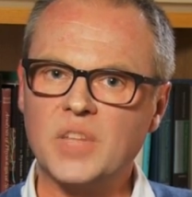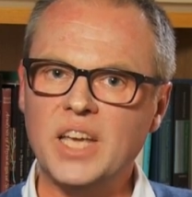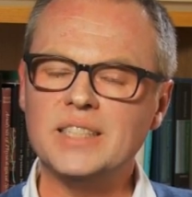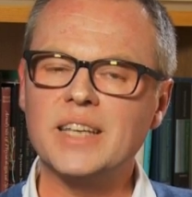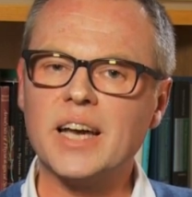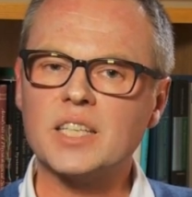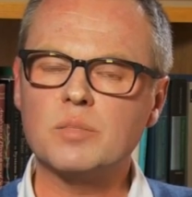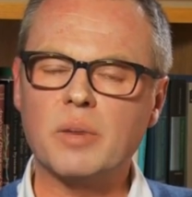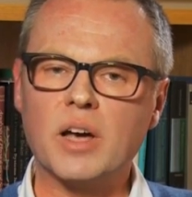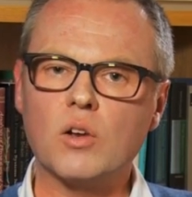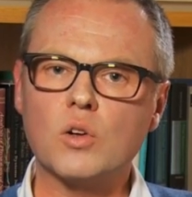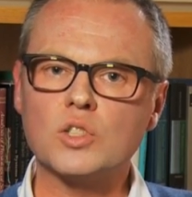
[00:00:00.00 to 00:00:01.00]
intact
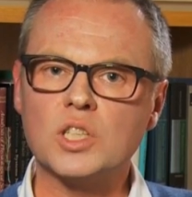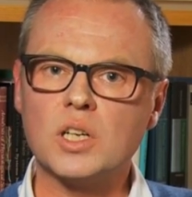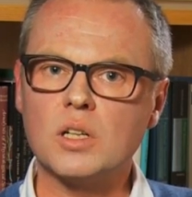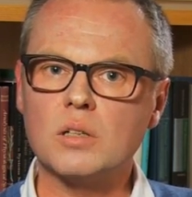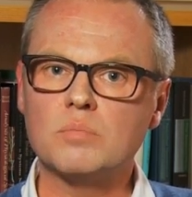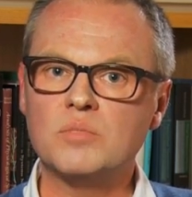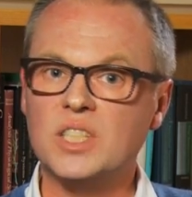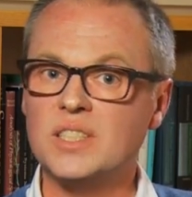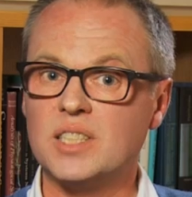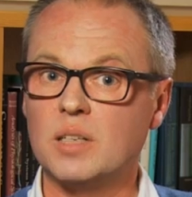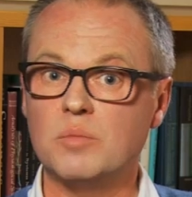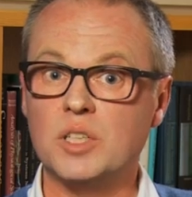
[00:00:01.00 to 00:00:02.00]
biological
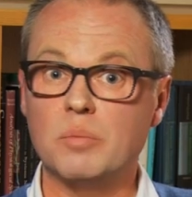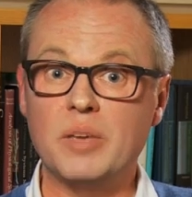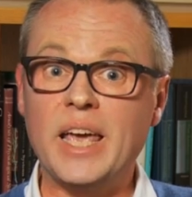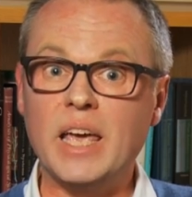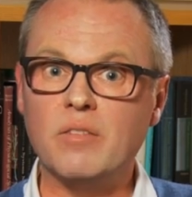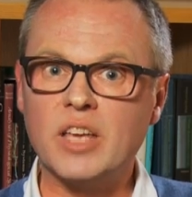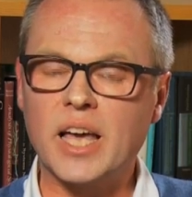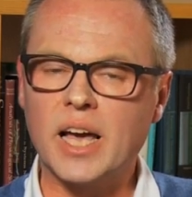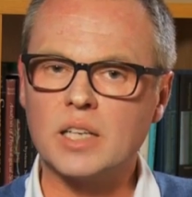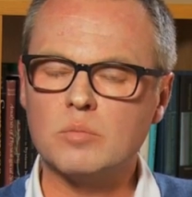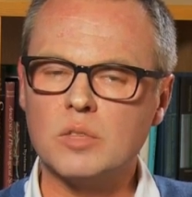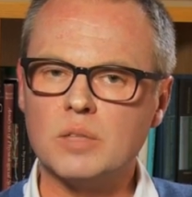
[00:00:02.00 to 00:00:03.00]
system, in a behaving
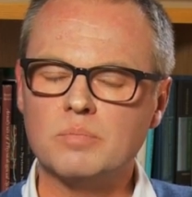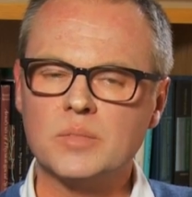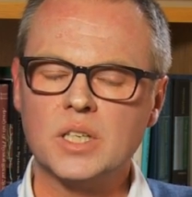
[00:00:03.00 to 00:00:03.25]
animal.